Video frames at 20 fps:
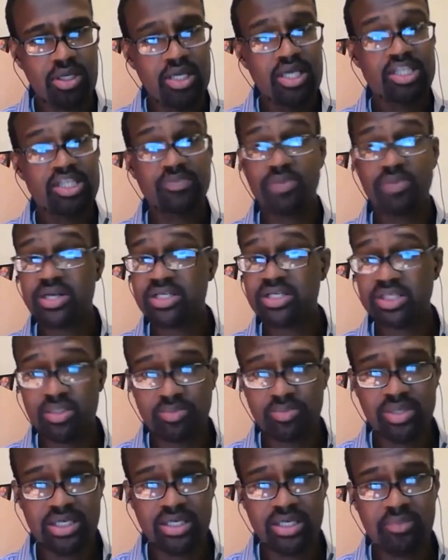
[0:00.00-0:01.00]
especially
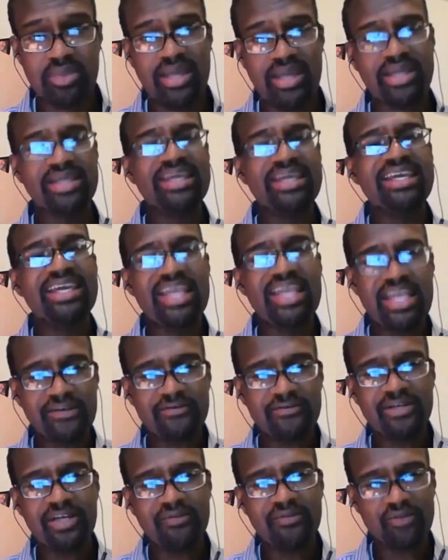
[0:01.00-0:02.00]
being a man,
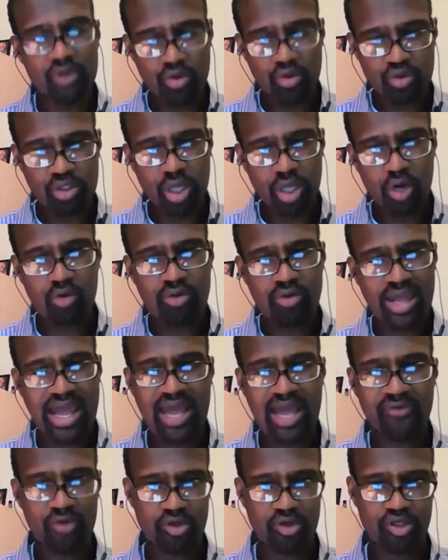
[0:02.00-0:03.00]
even if you don't
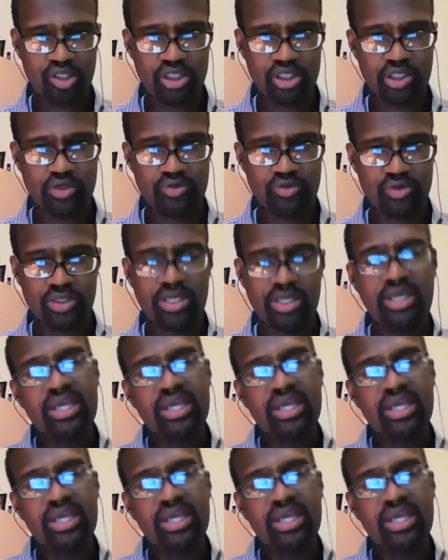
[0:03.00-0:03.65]
have your children,